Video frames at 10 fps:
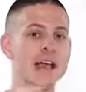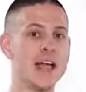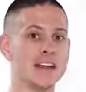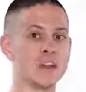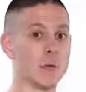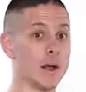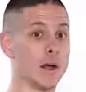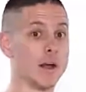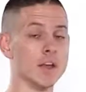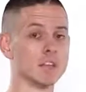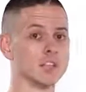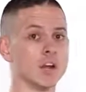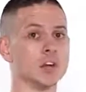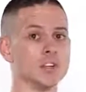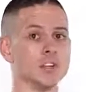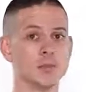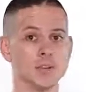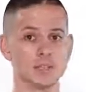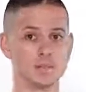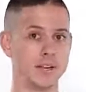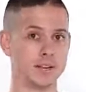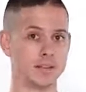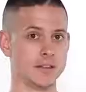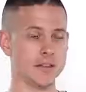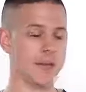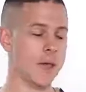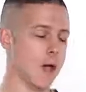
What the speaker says: anywhere, start to do this immediately,